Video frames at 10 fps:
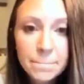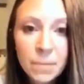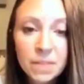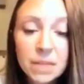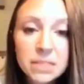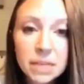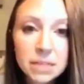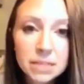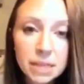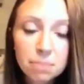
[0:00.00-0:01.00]
They stay in
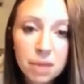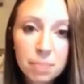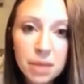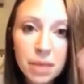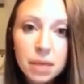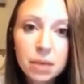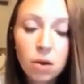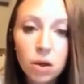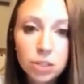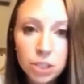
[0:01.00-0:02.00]
the same PPE
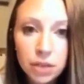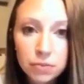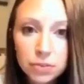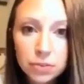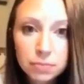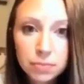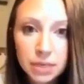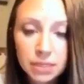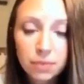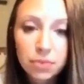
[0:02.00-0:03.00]
all shift,
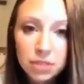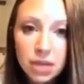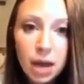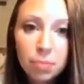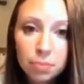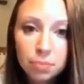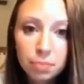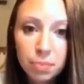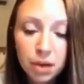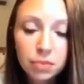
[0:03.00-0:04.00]
except for the top
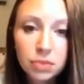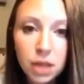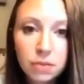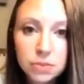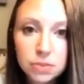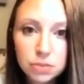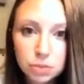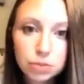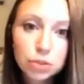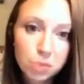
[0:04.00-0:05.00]
pair of gloves.
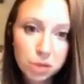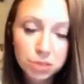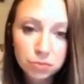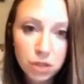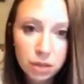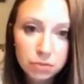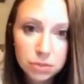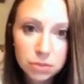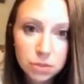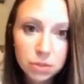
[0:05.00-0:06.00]
So 2 pairs of
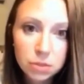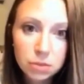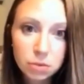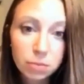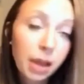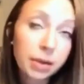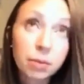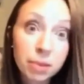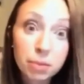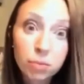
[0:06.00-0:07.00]
gloves, or I don't know,
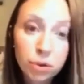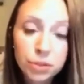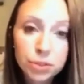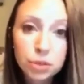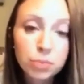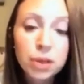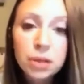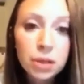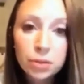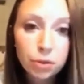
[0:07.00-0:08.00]
maybe more than 2, but
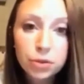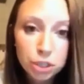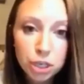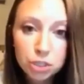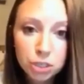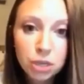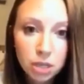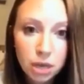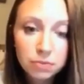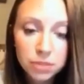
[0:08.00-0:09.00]
they're only changing the
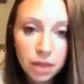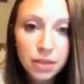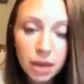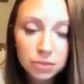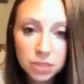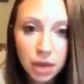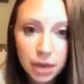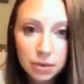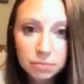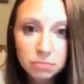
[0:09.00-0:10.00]
gloves on the outside.